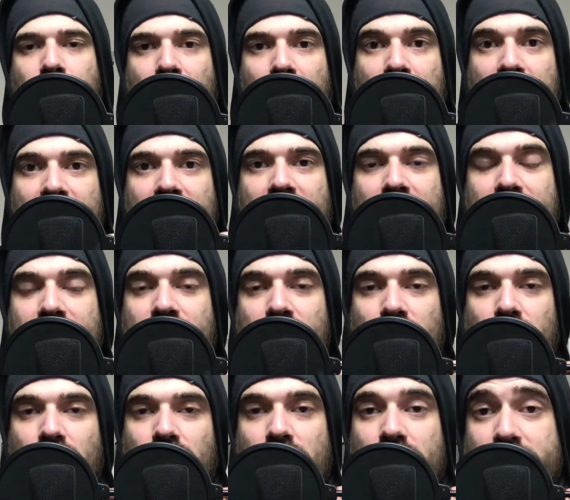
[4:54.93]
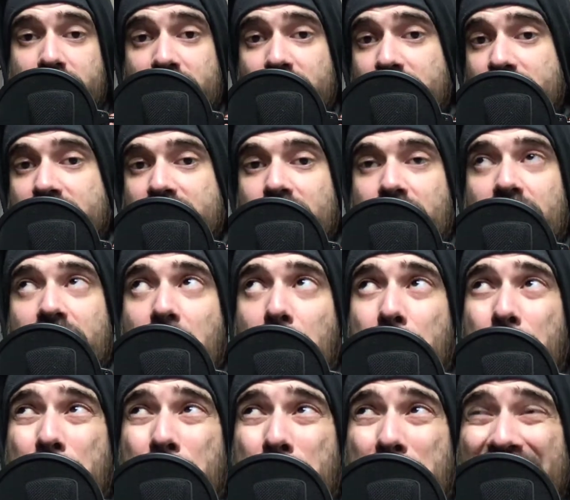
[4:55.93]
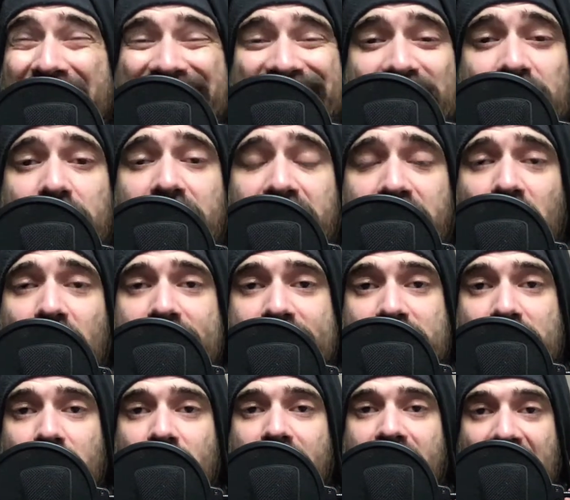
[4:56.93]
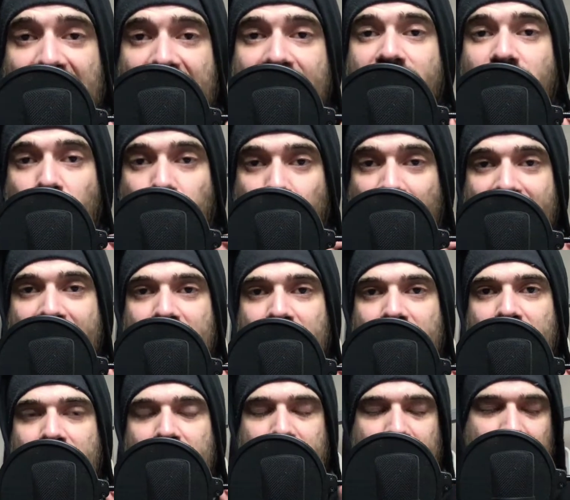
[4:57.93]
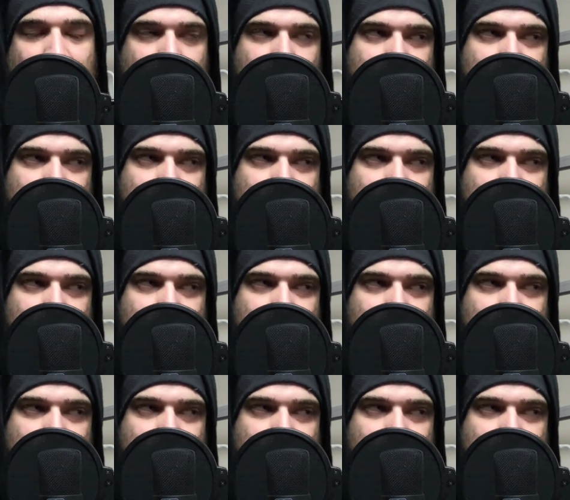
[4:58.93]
I'm going to give you some of the best advice that I've ever read. It